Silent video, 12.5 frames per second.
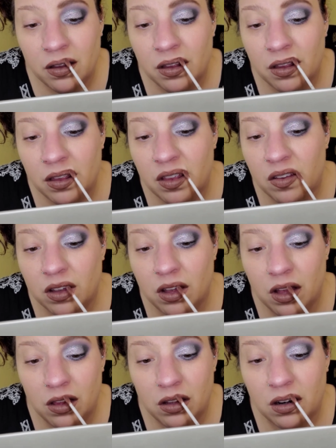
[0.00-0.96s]
This
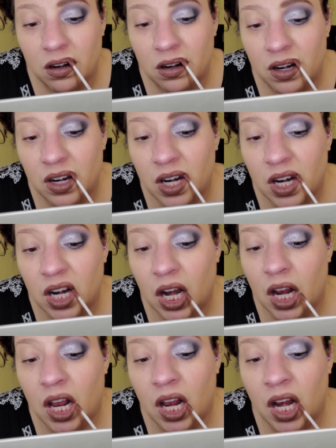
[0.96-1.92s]
color
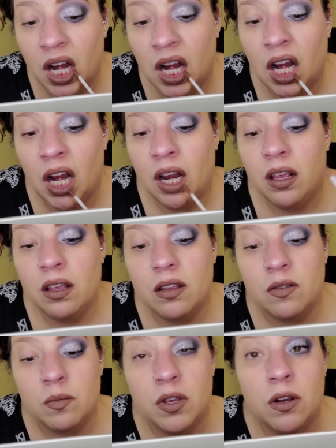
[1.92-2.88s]
is
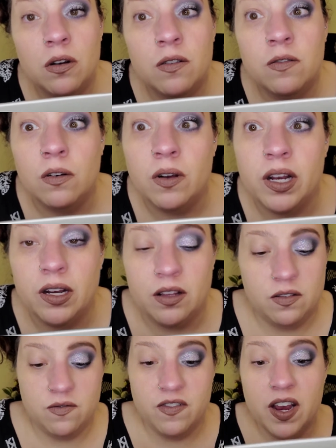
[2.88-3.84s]
beautiful and it's
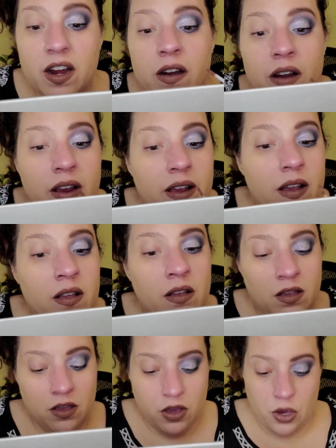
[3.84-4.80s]
very
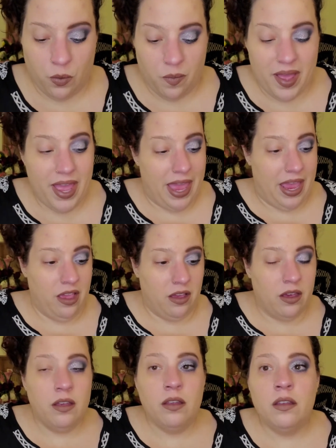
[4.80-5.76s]
opaque.
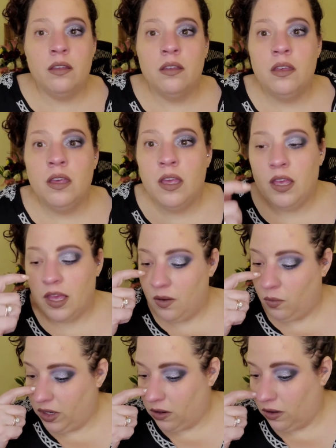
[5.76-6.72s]
It went
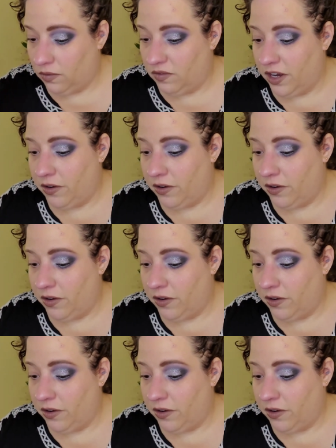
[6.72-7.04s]
on very